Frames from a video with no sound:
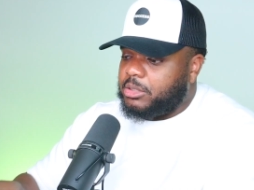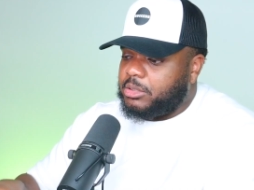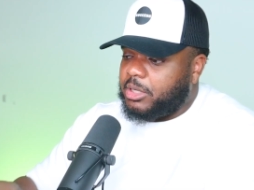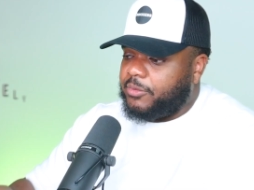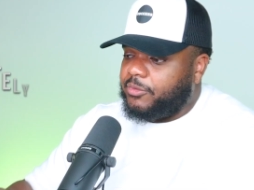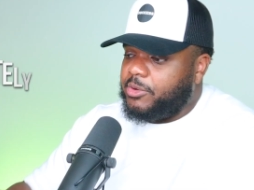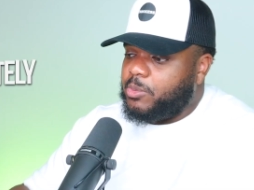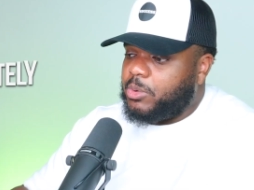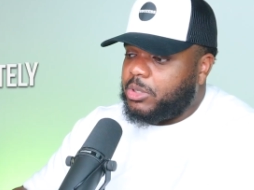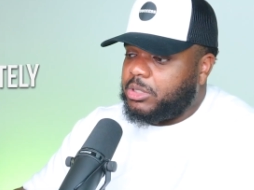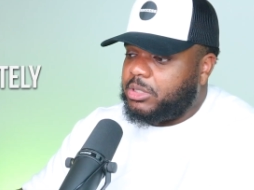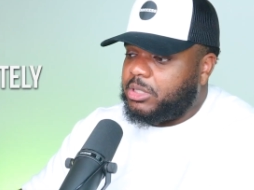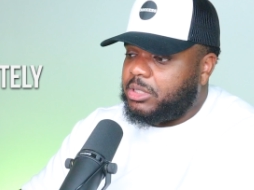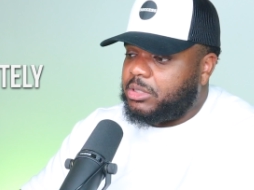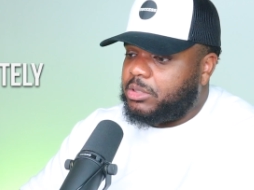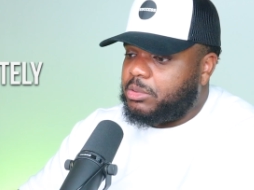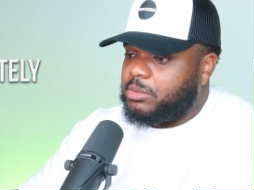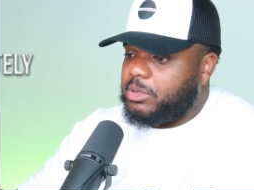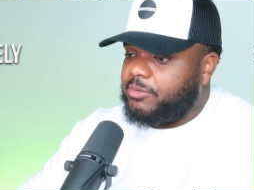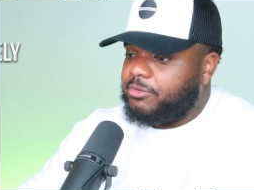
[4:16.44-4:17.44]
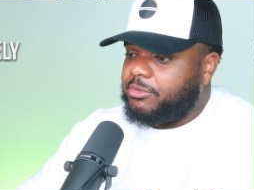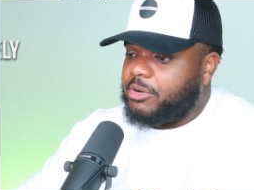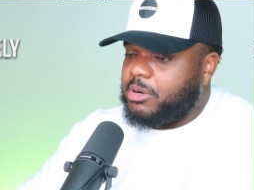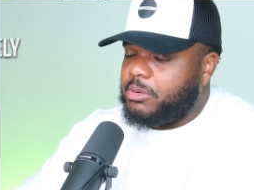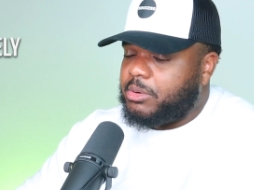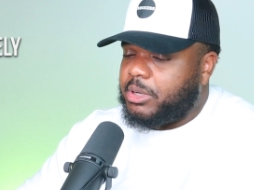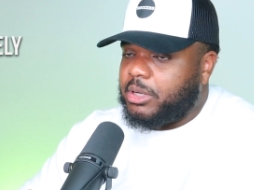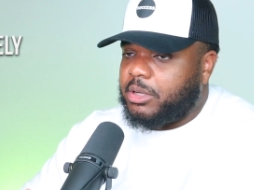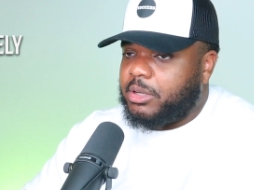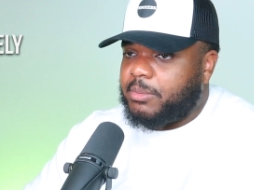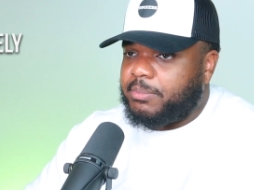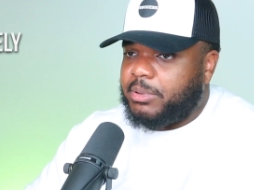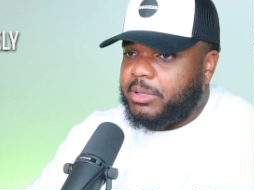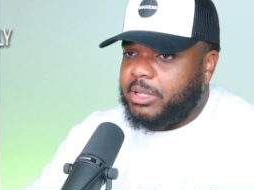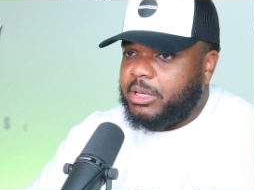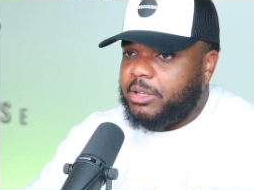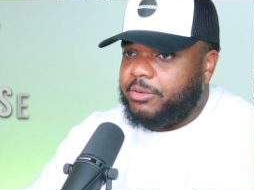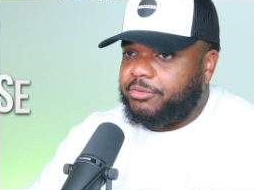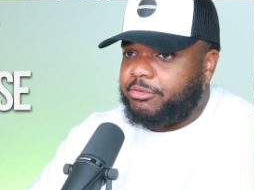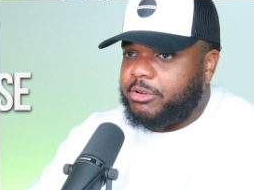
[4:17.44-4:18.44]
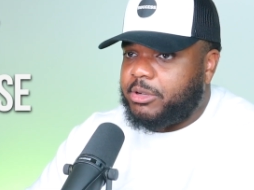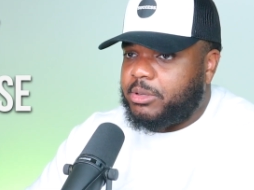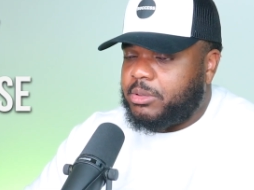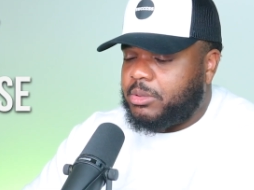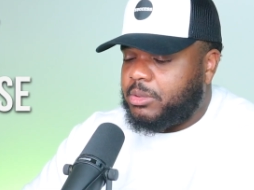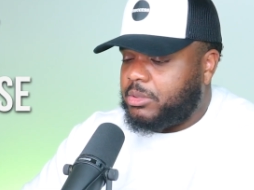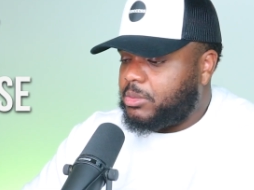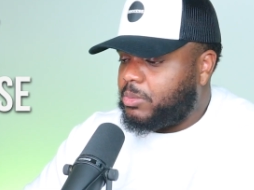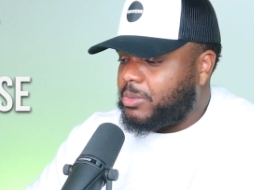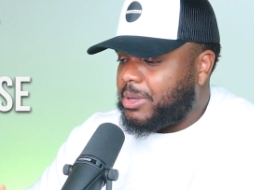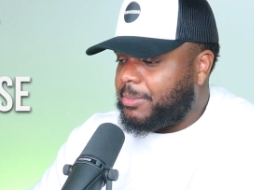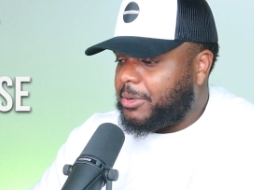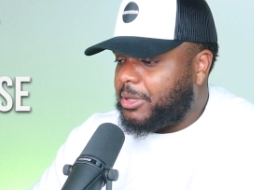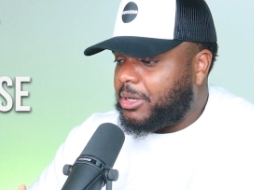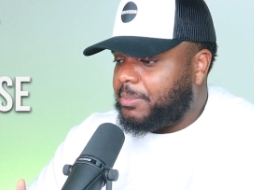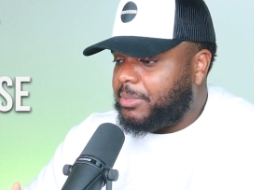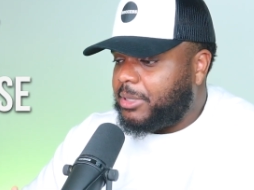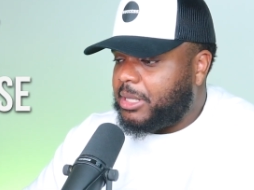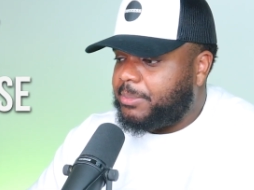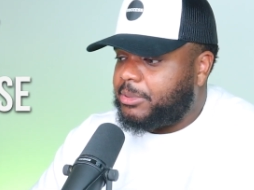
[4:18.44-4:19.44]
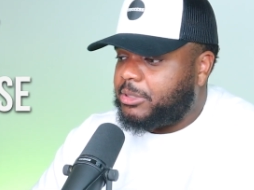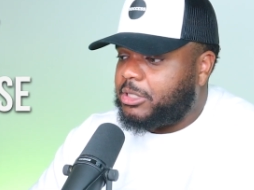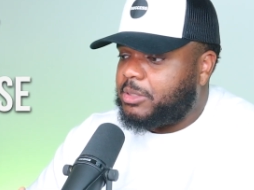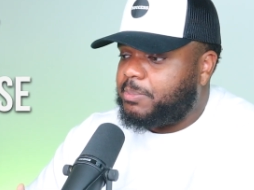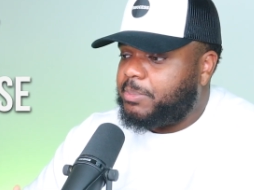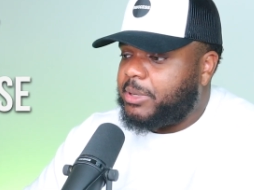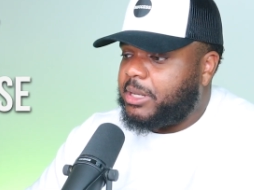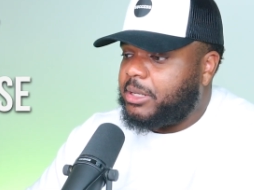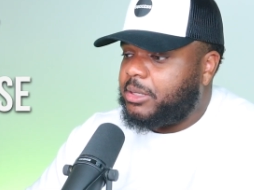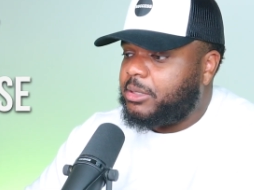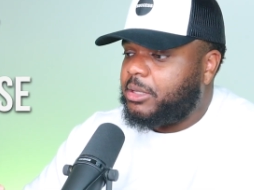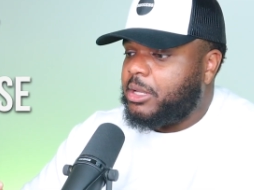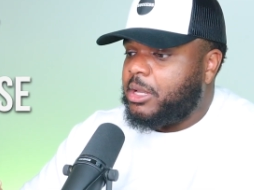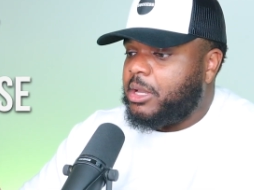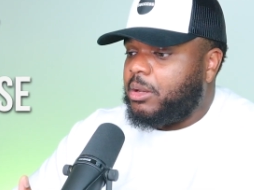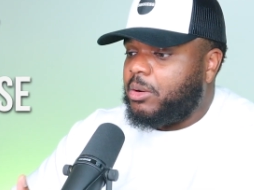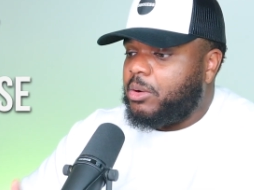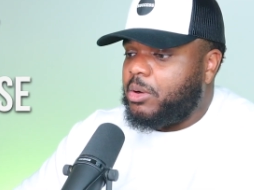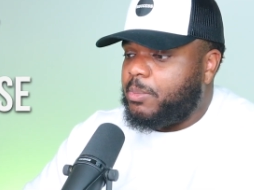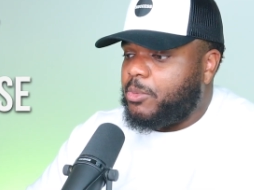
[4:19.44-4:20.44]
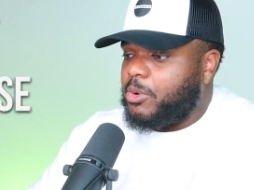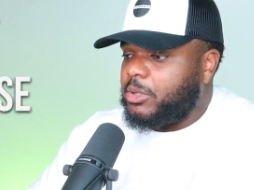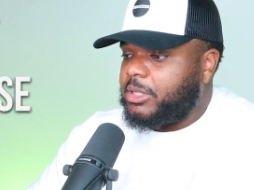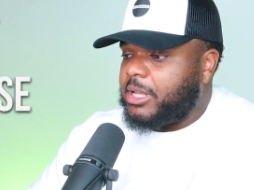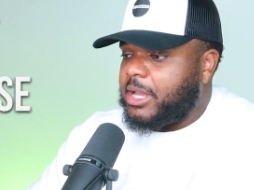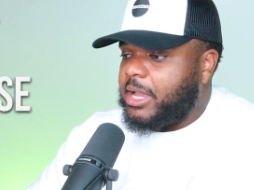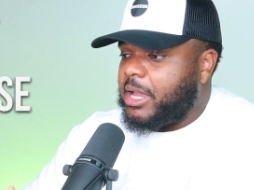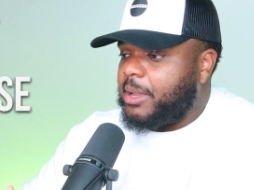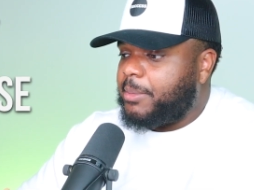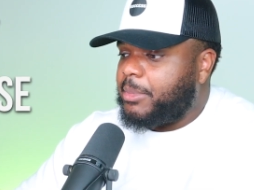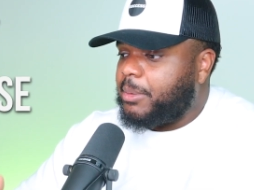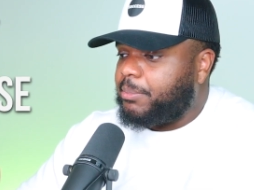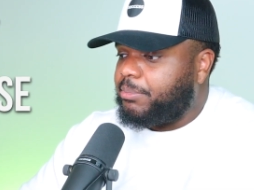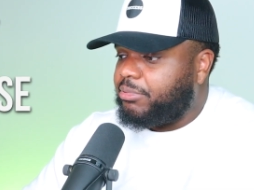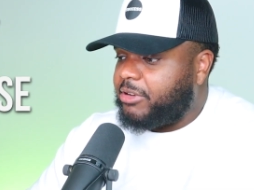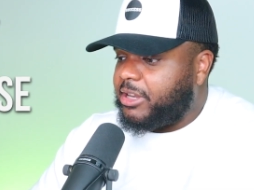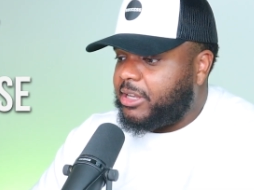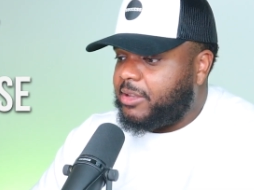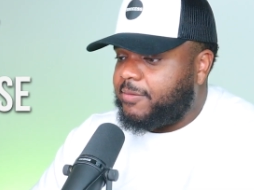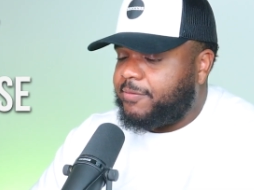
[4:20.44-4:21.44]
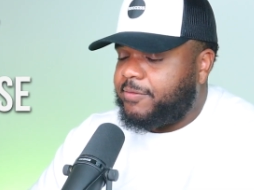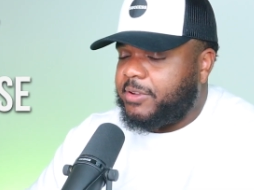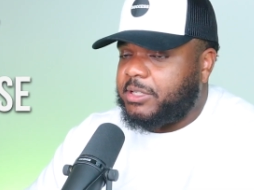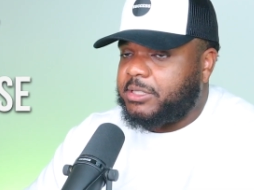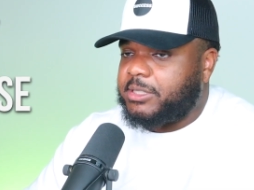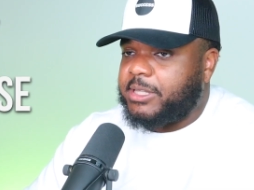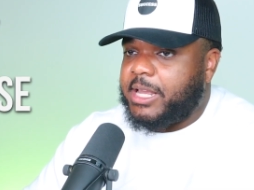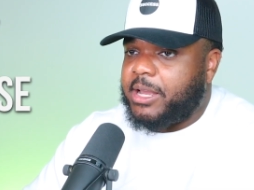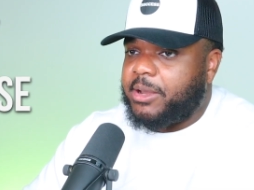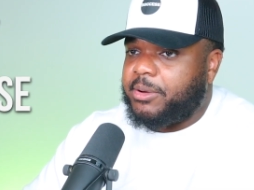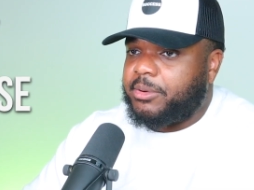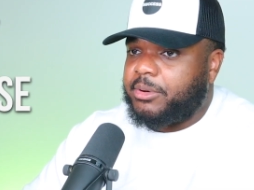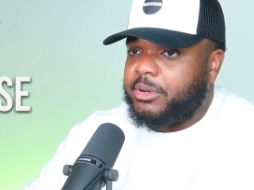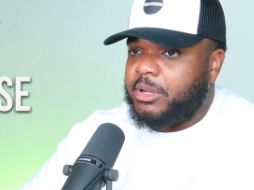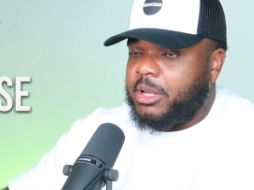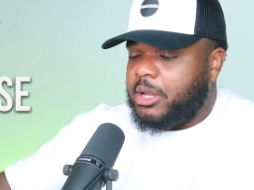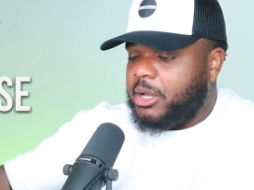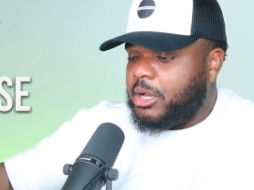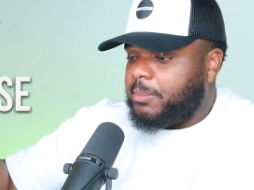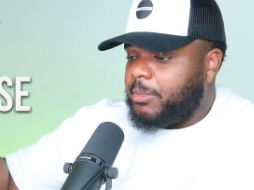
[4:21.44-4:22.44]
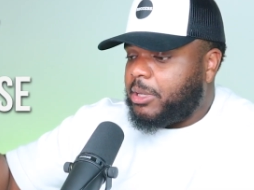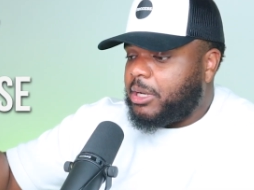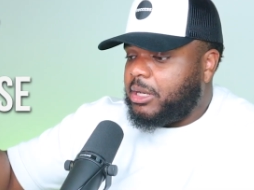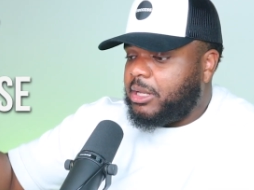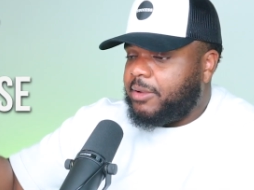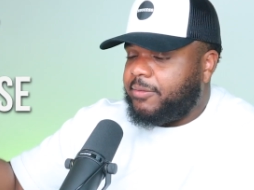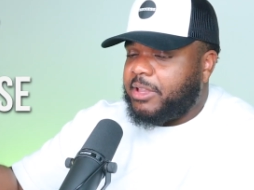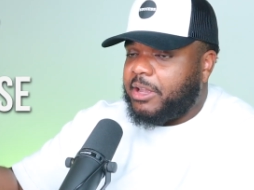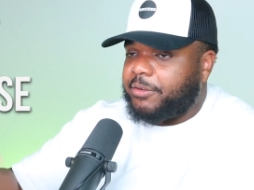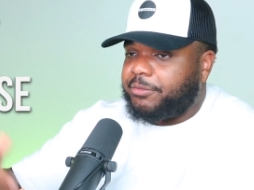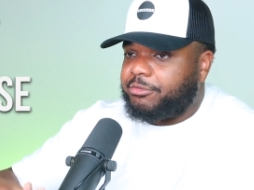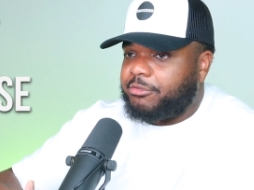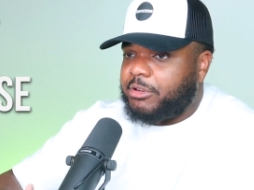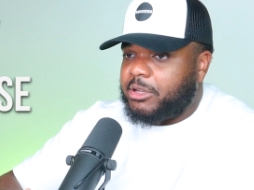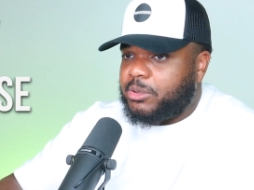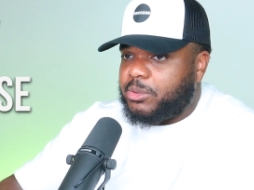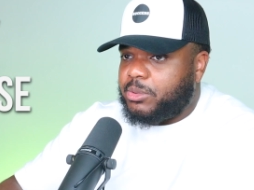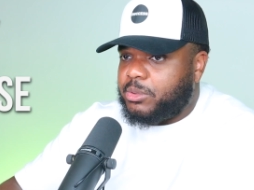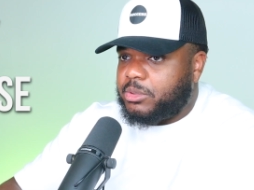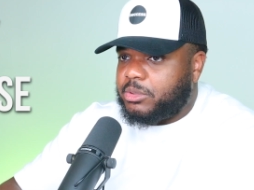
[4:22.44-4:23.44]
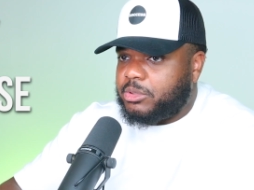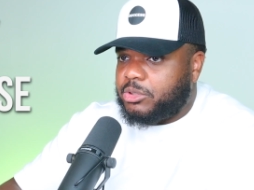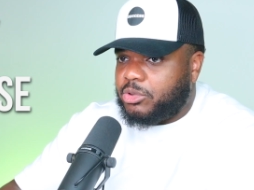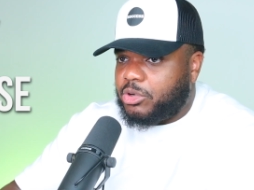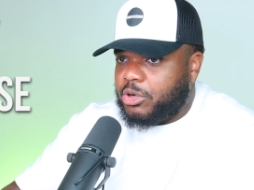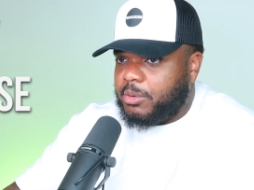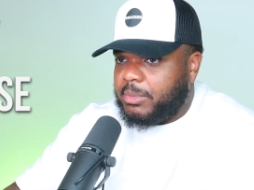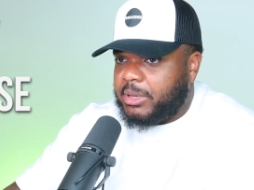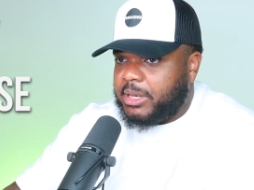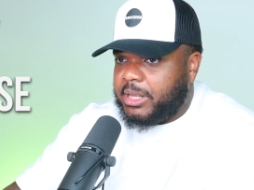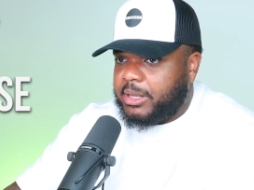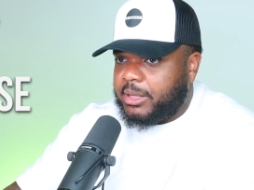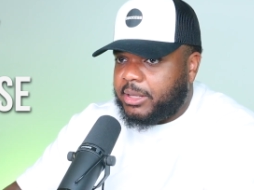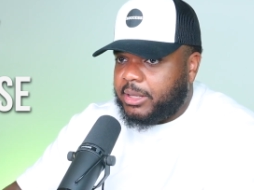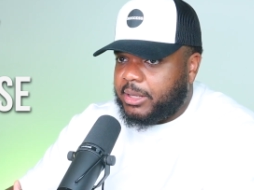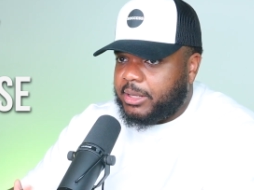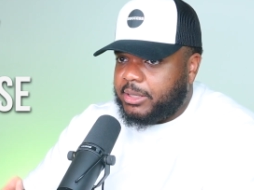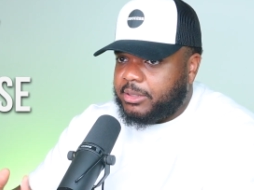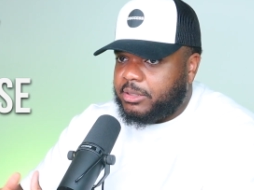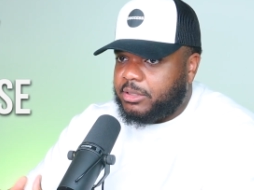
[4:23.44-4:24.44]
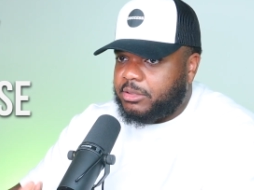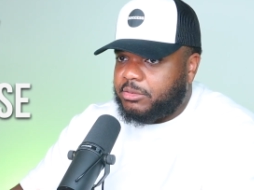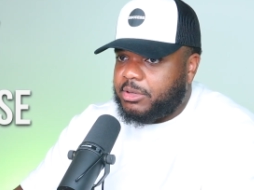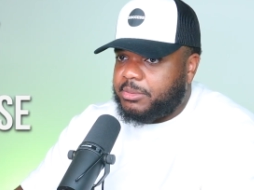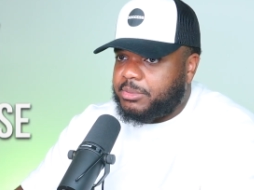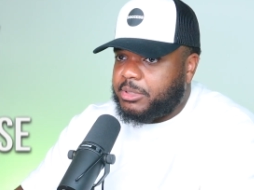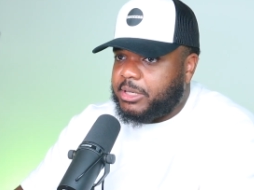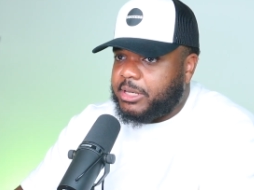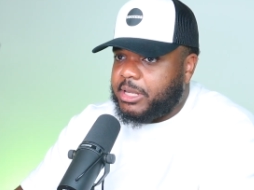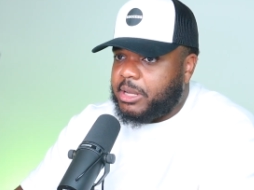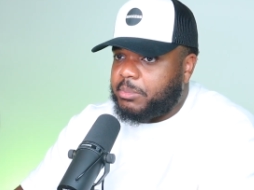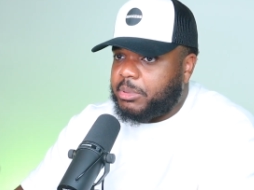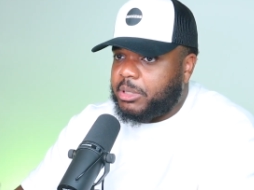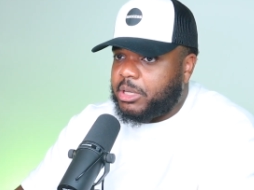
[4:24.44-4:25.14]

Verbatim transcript: So if you wanted to enroll in a completely free course where well, I'm going to be able to spend a lot more time breaking things down, I'm going to leave that free course top link in the description down